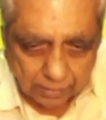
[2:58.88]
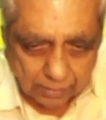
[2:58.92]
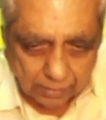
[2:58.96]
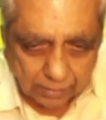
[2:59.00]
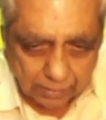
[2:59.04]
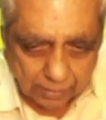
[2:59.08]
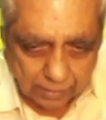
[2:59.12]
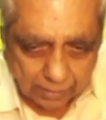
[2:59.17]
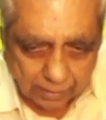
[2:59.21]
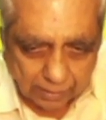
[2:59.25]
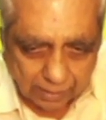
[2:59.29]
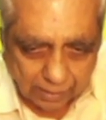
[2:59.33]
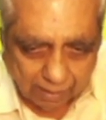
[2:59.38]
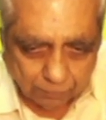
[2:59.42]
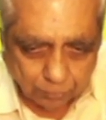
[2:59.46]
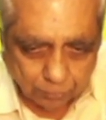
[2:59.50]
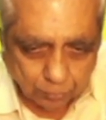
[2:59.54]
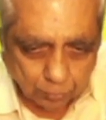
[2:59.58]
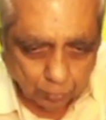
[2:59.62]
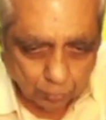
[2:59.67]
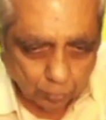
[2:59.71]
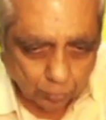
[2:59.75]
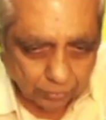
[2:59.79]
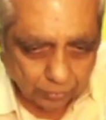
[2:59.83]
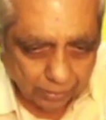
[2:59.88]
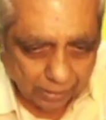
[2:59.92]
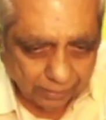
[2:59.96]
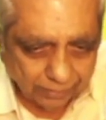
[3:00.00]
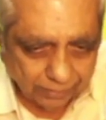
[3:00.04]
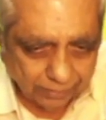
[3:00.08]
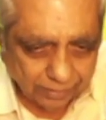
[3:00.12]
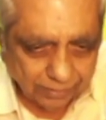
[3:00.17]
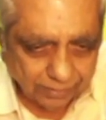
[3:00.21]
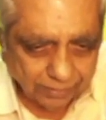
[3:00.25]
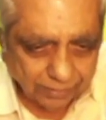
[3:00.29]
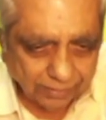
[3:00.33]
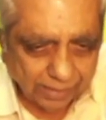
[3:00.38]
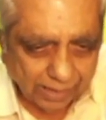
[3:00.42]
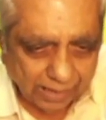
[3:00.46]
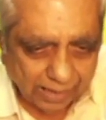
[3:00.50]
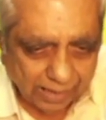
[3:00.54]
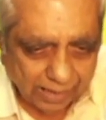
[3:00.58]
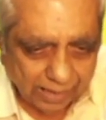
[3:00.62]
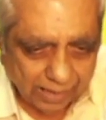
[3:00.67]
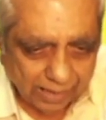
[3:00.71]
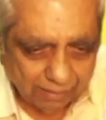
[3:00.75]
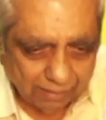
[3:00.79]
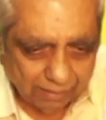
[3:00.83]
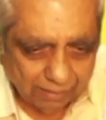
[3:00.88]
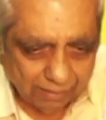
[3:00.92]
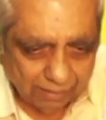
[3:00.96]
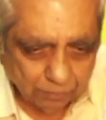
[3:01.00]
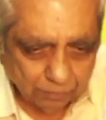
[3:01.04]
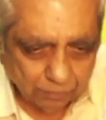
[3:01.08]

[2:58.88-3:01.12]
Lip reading: absolute error, average mean